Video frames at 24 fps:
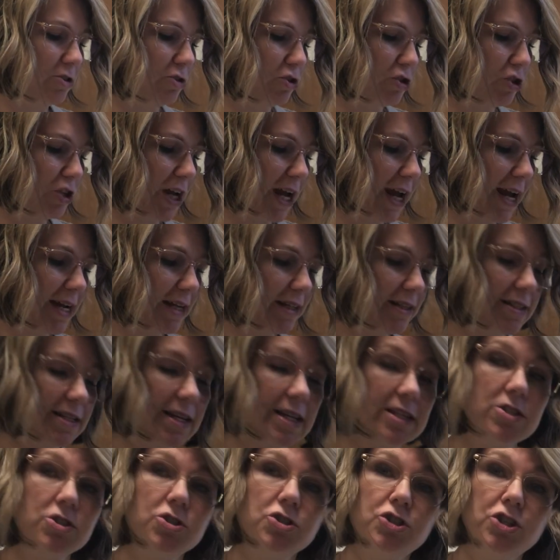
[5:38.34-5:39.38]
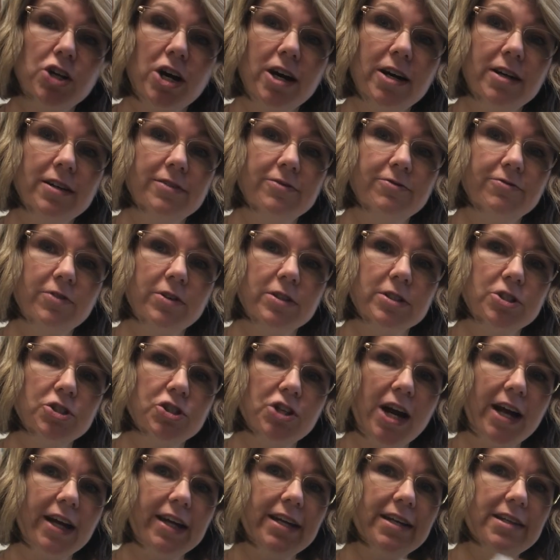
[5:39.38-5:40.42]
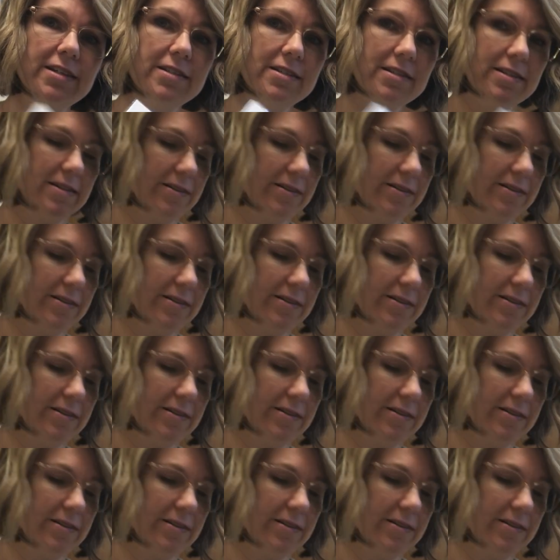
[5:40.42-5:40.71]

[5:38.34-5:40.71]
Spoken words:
J says J for jacket.